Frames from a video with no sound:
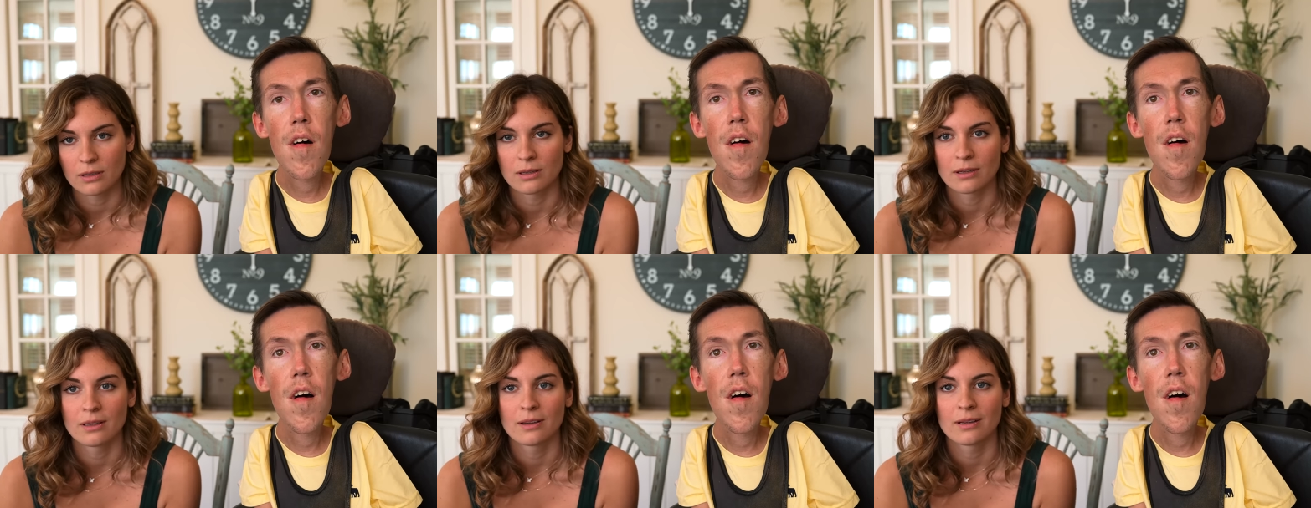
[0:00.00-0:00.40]

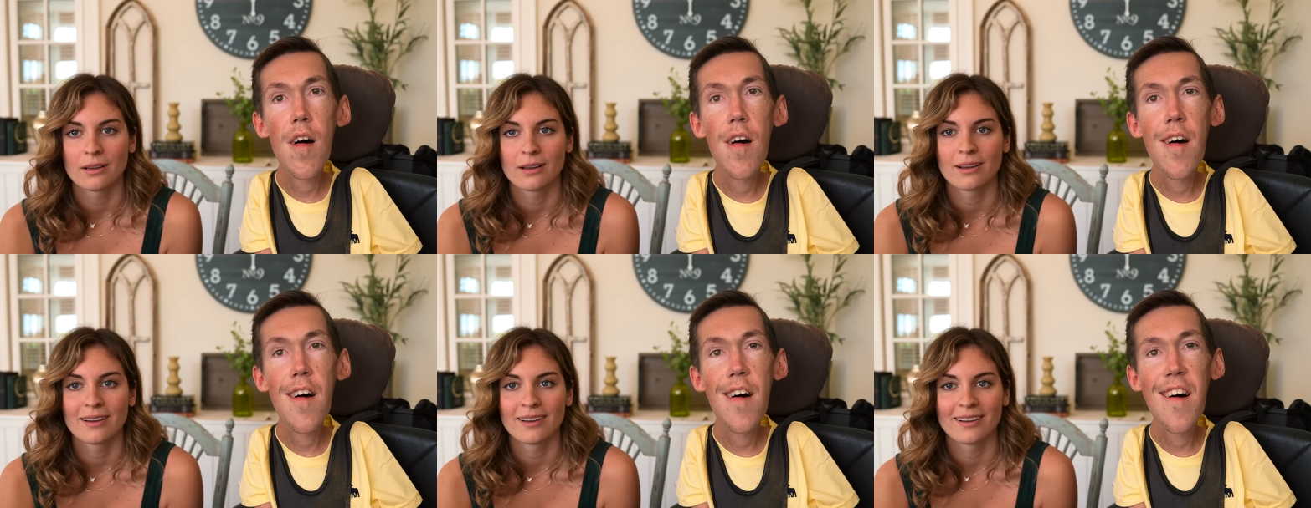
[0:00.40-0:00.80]

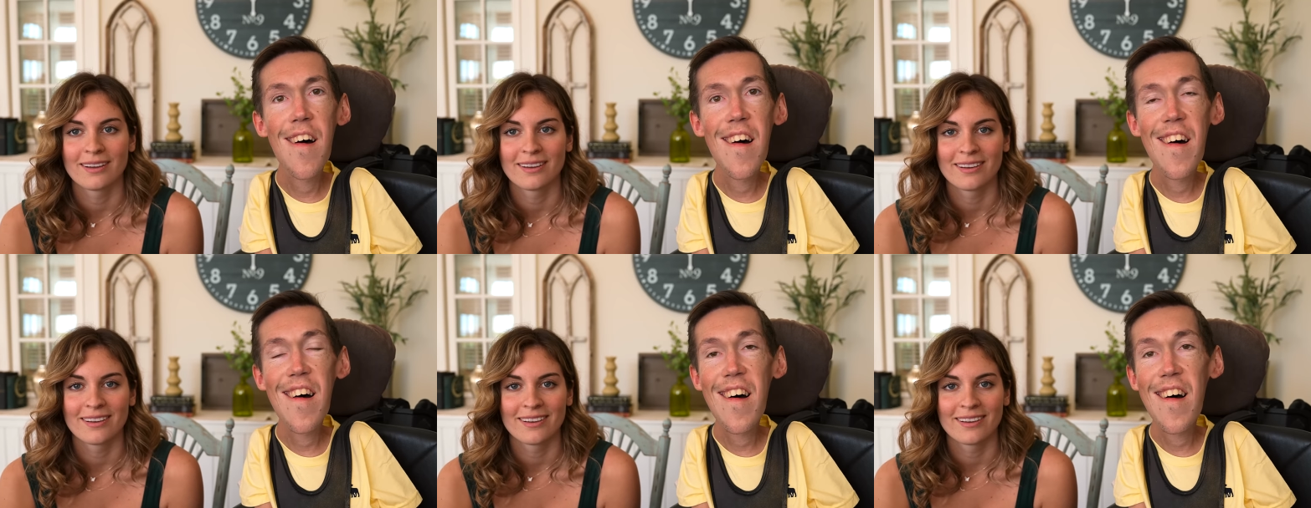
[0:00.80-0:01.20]

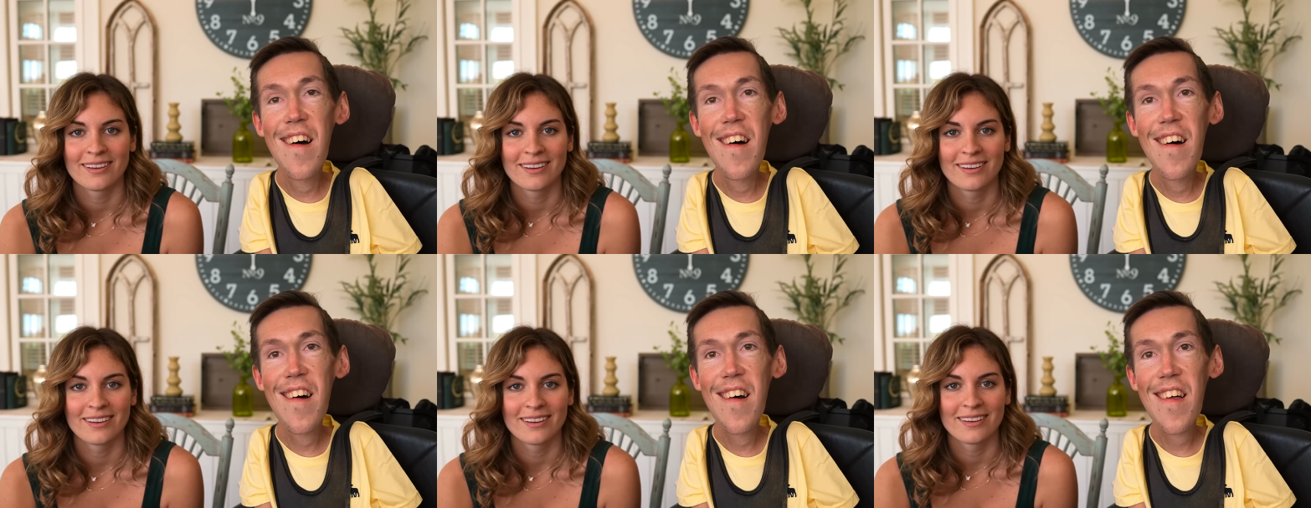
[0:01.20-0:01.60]

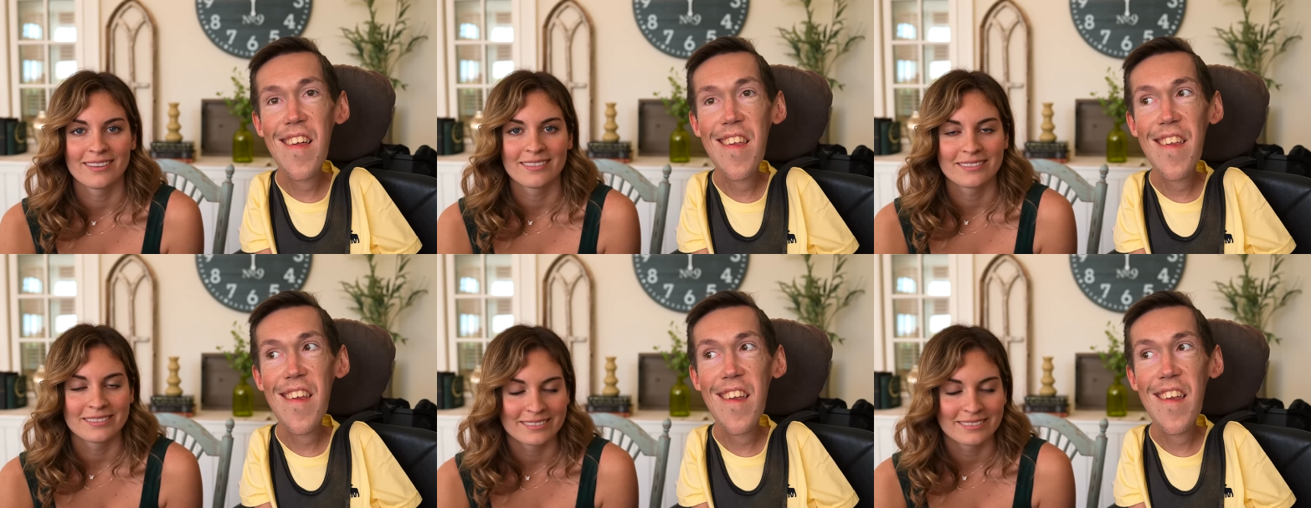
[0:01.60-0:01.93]
[no speech]